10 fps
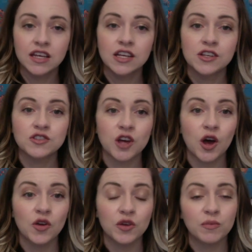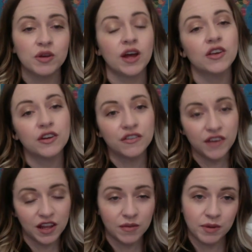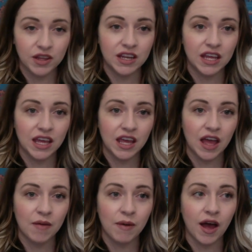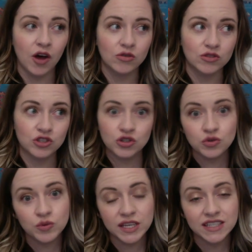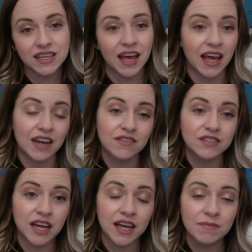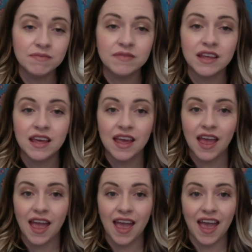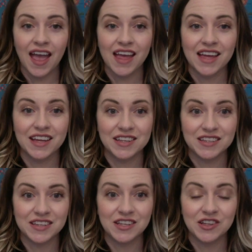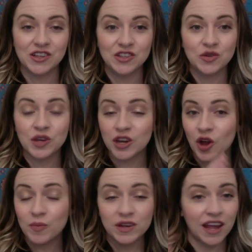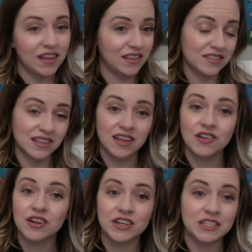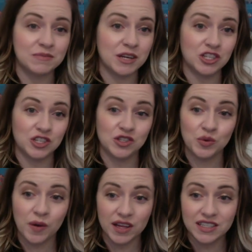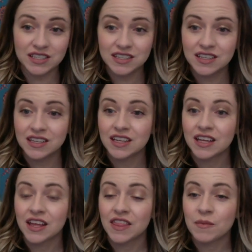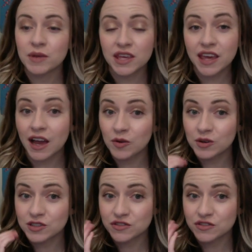So you put out your availability about 2 weeks ahead of time and you can open as little or as much as you want. The peak hours